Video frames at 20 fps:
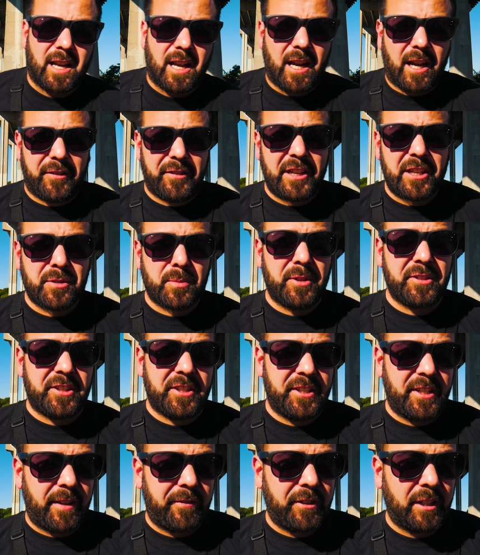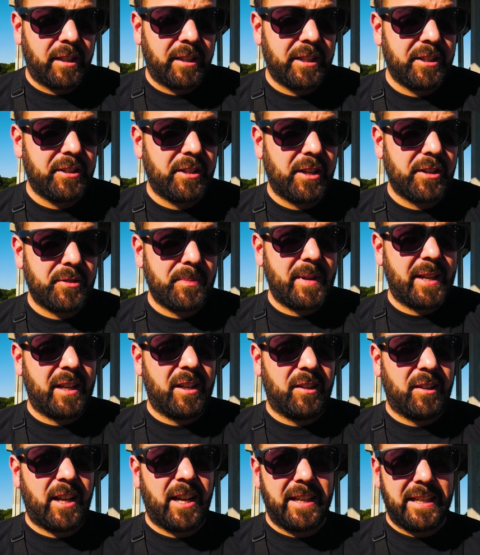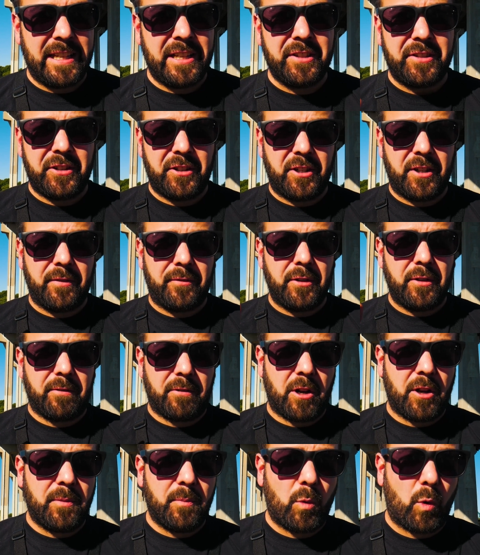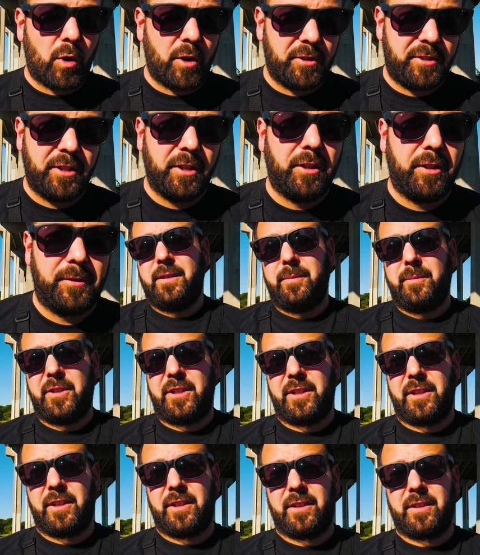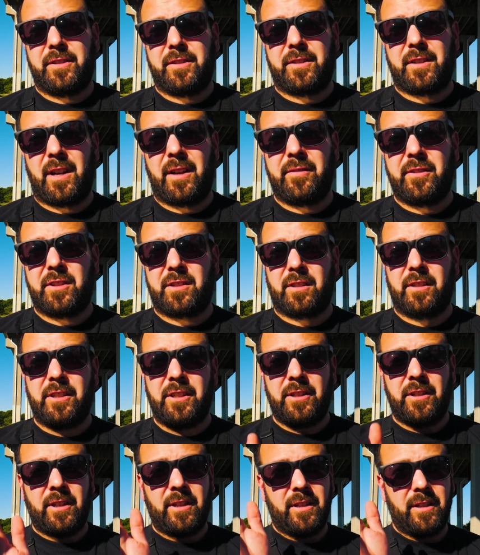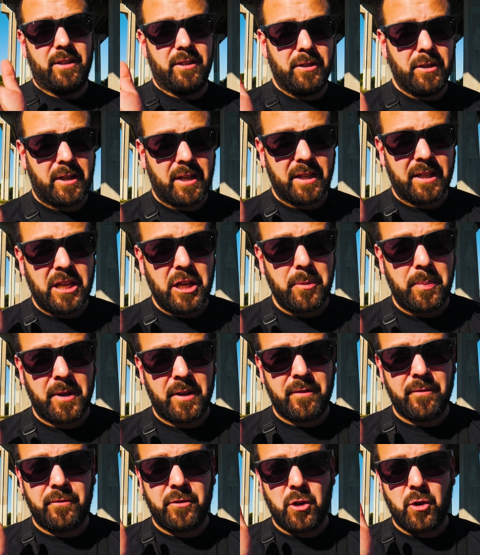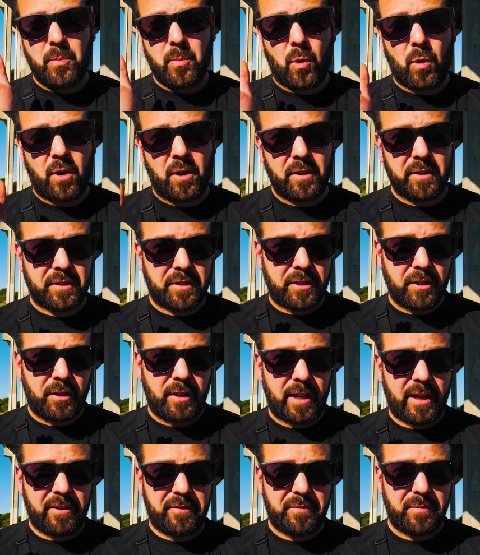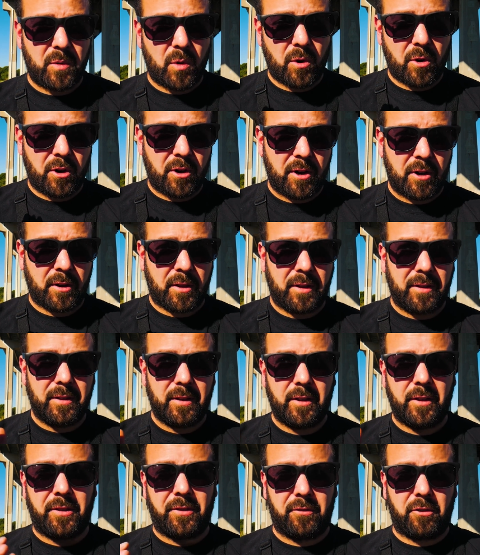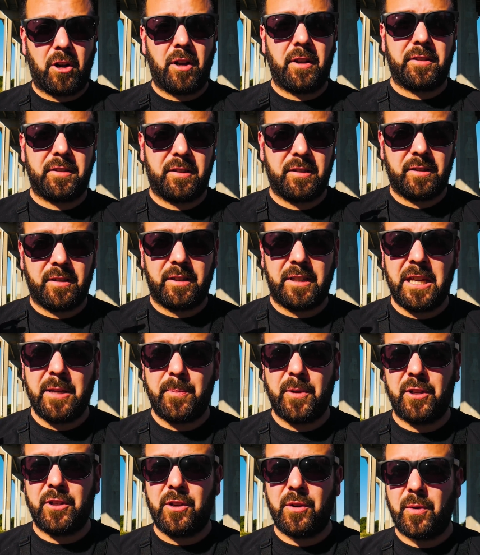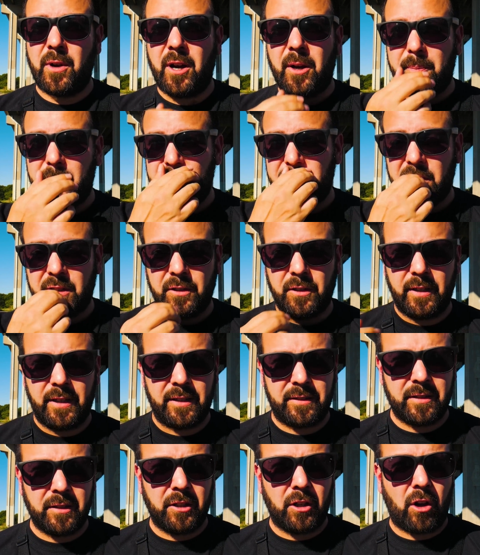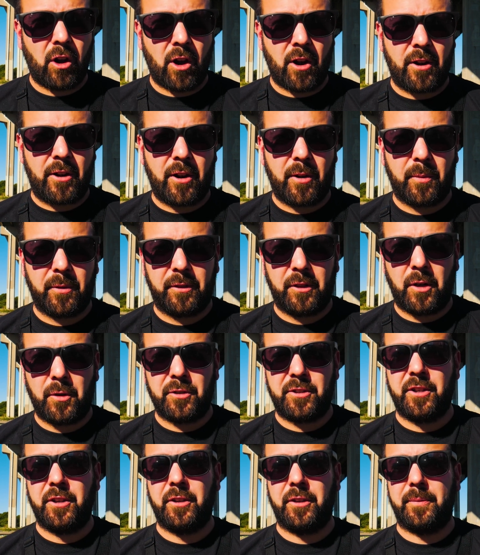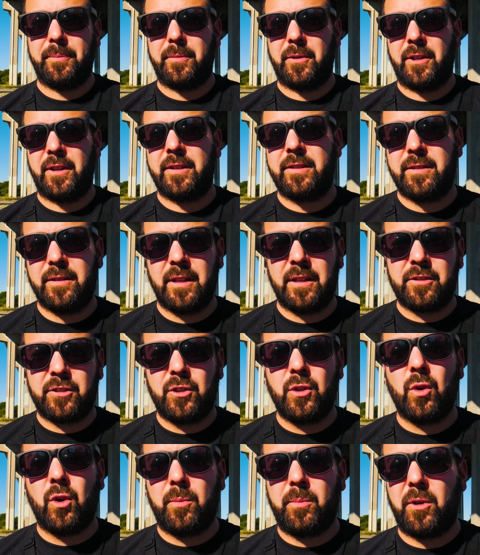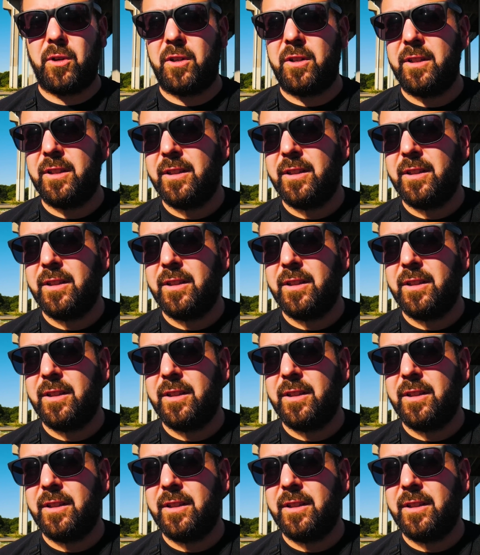On these ones, it definitely does make it a lot easier if you run more tilt, because obviously you can keep it in view more and still have more thrust keeping you up. It's a little harder with low tilt, but it's doable.